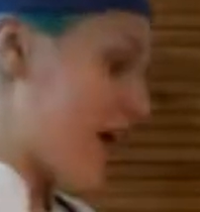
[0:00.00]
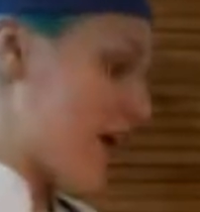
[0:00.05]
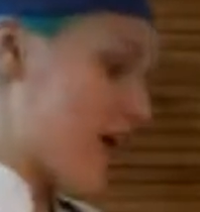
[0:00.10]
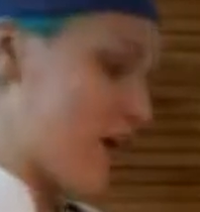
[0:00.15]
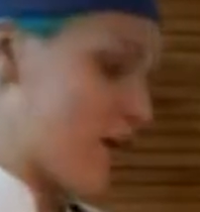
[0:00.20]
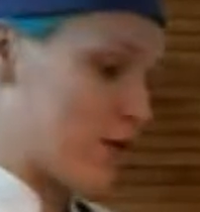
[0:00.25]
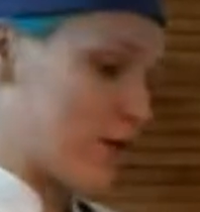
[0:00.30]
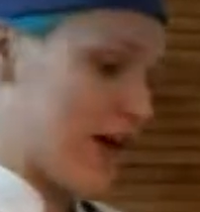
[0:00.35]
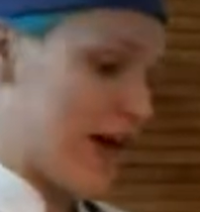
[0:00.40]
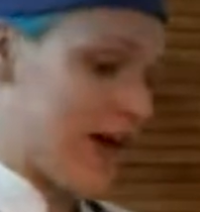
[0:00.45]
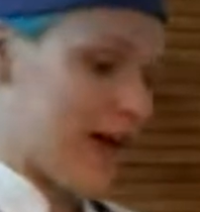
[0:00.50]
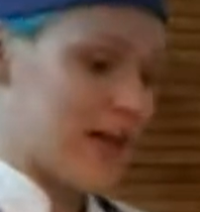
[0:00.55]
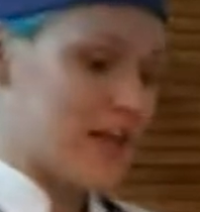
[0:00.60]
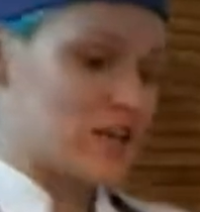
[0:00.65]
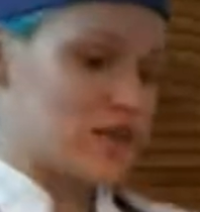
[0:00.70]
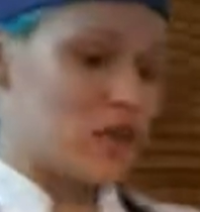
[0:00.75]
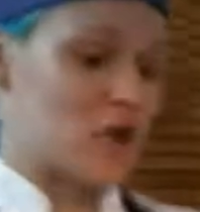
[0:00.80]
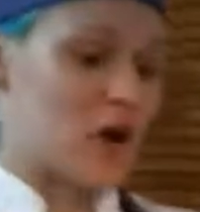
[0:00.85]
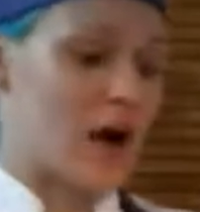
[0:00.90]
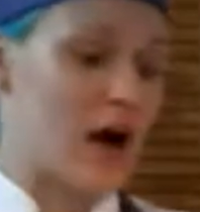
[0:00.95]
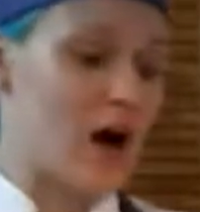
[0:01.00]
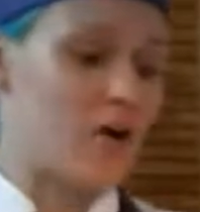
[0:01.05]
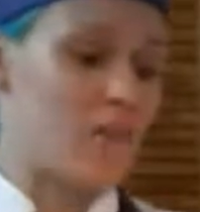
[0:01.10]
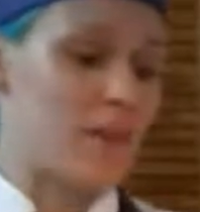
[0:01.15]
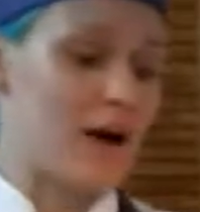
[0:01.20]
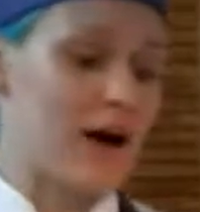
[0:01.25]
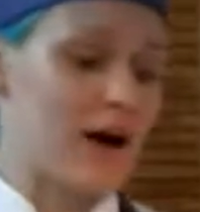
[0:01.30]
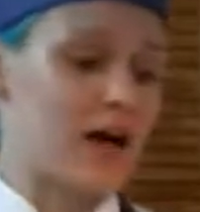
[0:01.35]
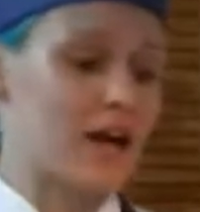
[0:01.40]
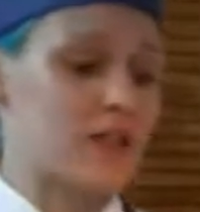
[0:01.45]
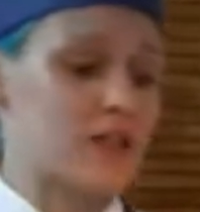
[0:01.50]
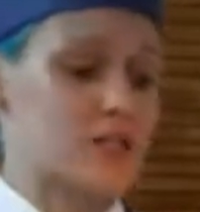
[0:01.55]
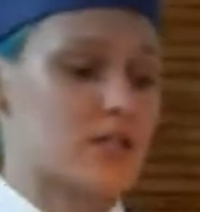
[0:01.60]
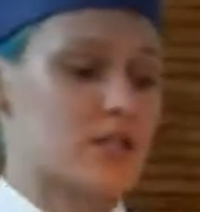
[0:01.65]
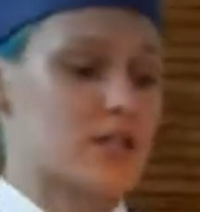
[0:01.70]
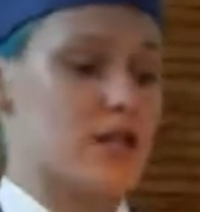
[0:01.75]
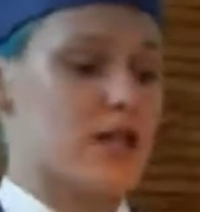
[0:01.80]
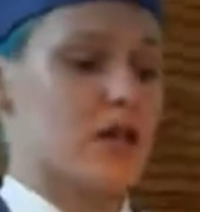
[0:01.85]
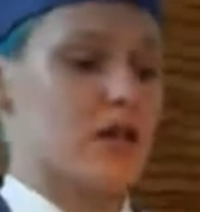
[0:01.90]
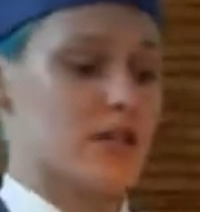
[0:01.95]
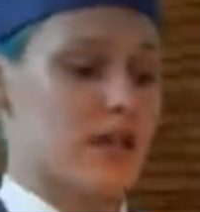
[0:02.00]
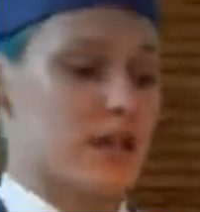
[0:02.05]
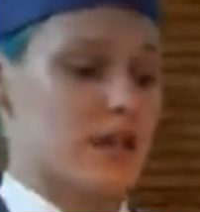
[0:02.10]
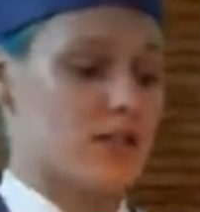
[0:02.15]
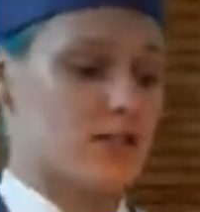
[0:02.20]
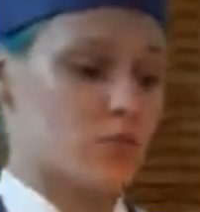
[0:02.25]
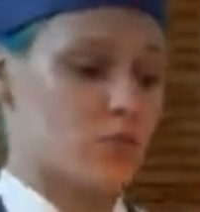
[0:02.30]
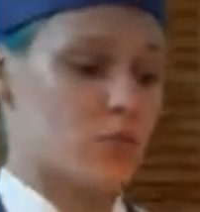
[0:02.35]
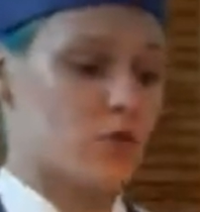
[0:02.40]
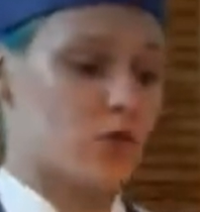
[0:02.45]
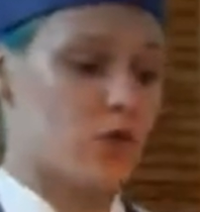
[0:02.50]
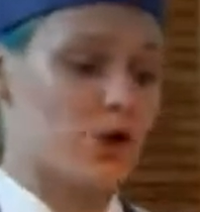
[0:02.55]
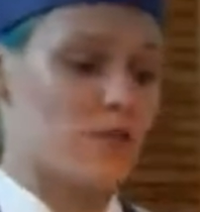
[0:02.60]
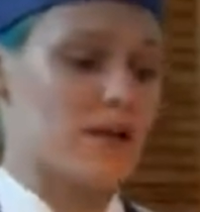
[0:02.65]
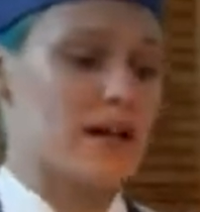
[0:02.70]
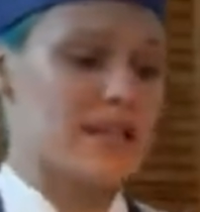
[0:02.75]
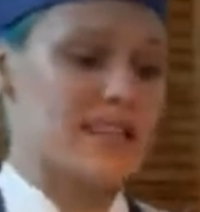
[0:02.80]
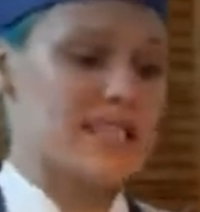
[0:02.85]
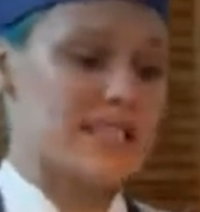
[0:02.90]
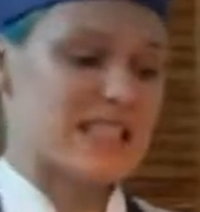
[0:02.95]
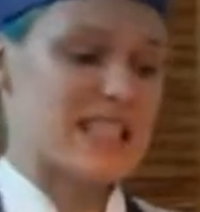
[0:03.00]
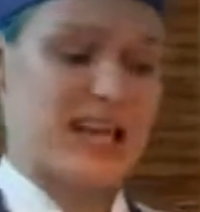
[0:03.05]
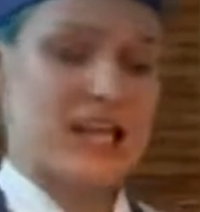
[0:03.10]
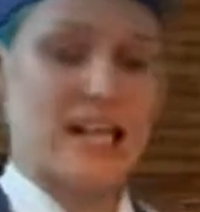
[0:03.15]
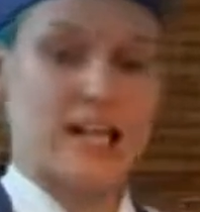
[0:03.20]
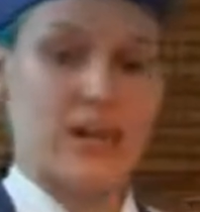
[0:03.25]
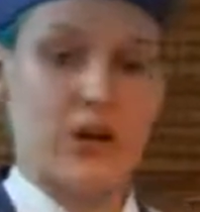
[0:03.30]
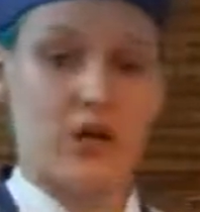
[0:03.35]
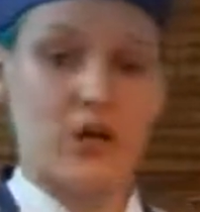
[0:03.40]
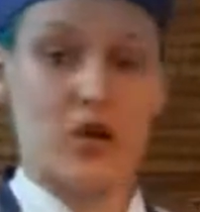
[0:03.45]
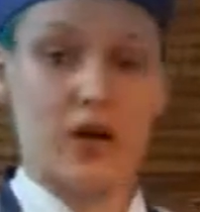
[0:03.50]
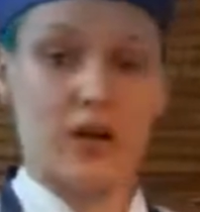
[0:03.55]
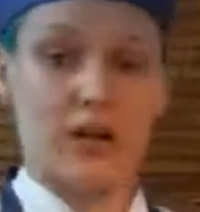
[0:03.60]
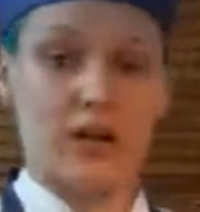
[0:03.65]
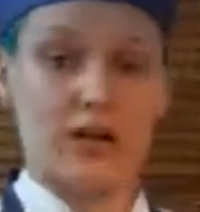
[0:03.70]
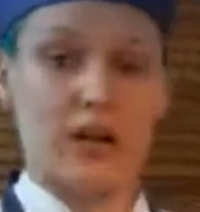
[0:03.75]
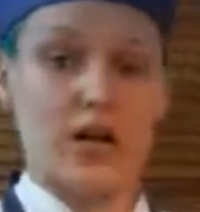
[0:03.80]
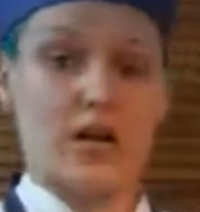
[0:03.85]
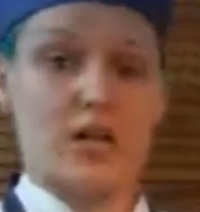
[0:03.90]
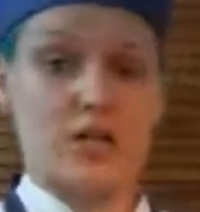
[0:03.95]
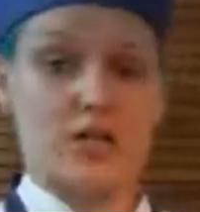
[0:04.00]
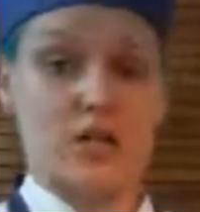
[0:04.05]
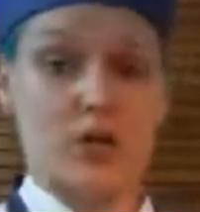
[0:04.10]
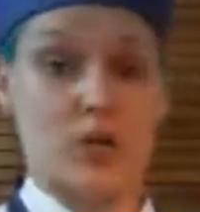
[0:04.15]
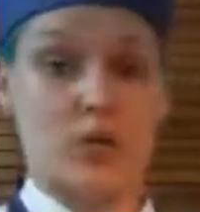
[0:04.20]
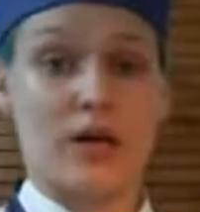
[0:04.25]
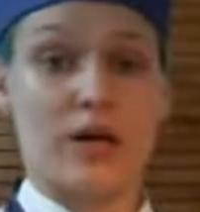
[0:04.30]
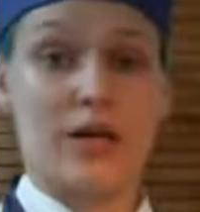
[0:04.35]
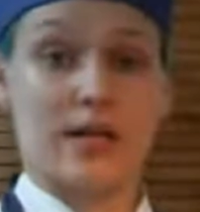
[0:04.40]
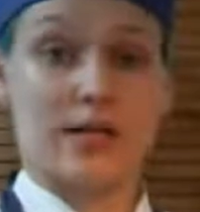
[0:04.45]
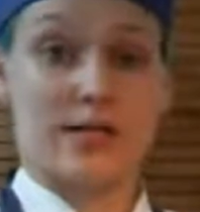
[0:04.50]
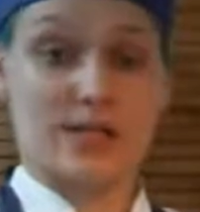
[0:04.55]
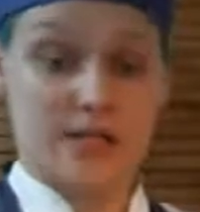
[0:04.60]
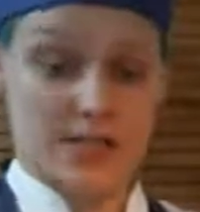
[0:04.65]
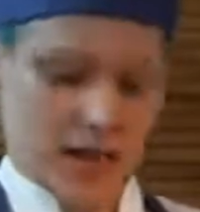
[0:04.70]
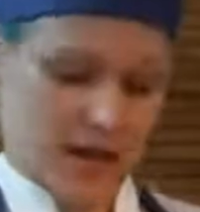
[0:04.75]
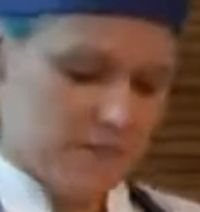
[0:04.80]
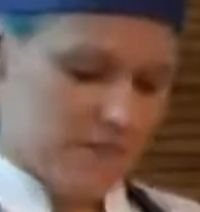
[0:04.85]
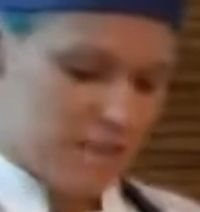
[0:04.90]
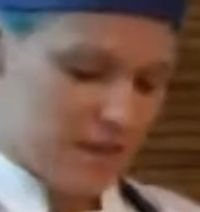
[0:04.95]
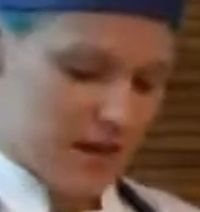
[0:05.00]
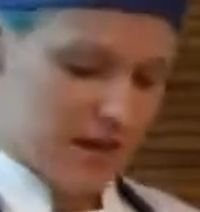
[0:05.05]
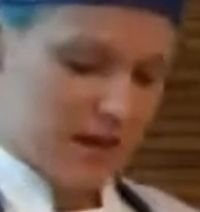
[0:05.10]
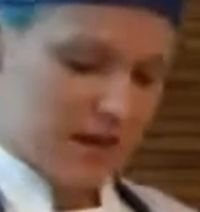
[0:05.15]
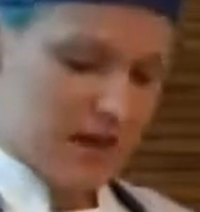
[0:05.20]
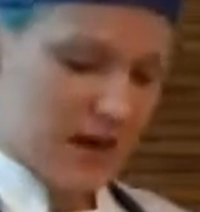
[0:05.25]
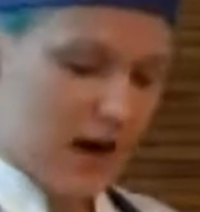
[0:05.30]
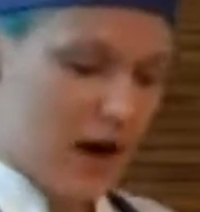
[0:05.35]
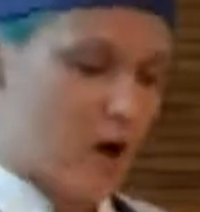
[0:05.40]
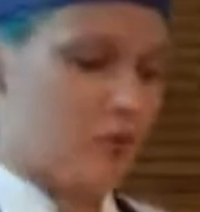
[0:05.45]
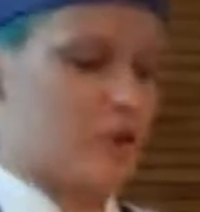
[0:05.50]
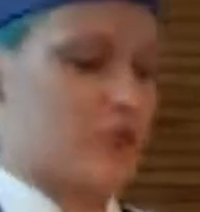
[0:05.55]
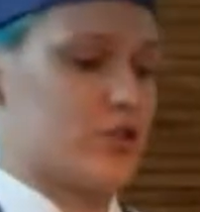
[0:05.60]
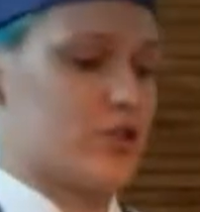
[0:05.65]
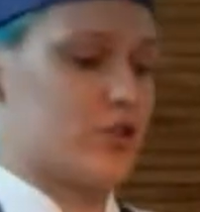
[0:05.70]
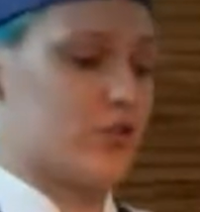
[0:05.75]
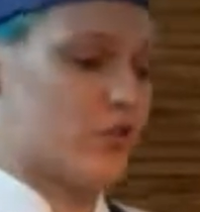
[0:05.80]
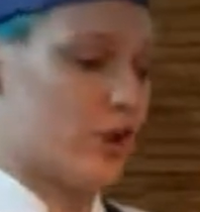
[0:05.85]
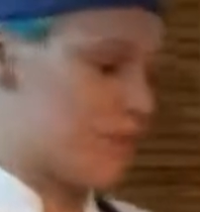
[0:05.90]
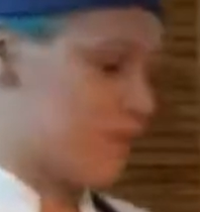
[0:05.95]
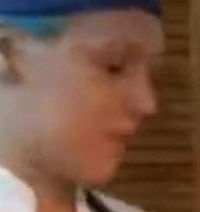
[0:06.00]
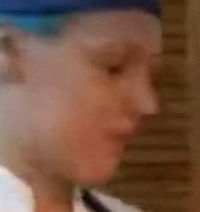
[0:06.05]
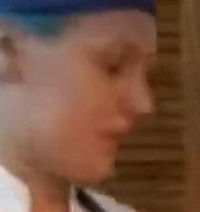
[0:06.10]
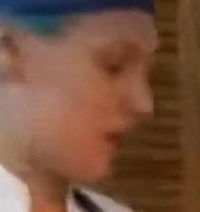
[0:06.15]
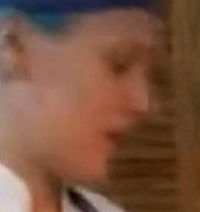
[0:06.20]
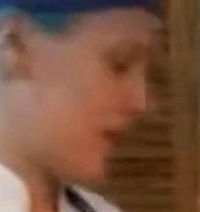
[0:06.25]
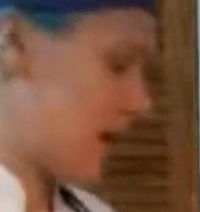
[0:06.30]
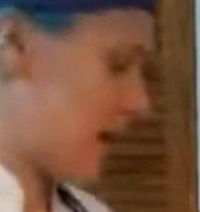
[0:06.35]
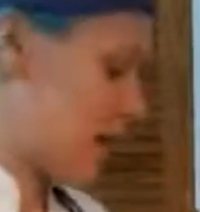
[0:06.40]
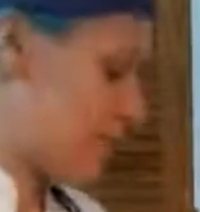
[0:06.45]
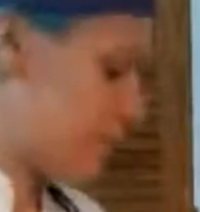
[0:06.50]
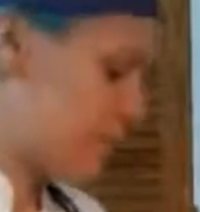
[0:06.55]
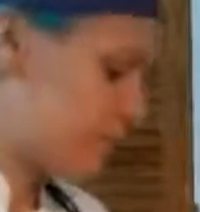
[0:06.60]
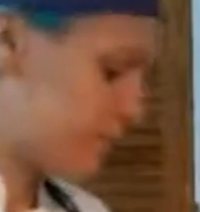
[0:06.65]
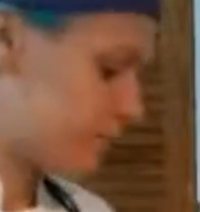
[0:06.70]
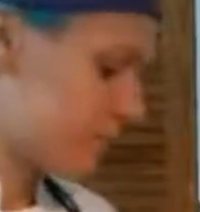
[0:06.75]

Okay, so our pan is nice and warm, slightly oiled, so we can start making our scramble in here.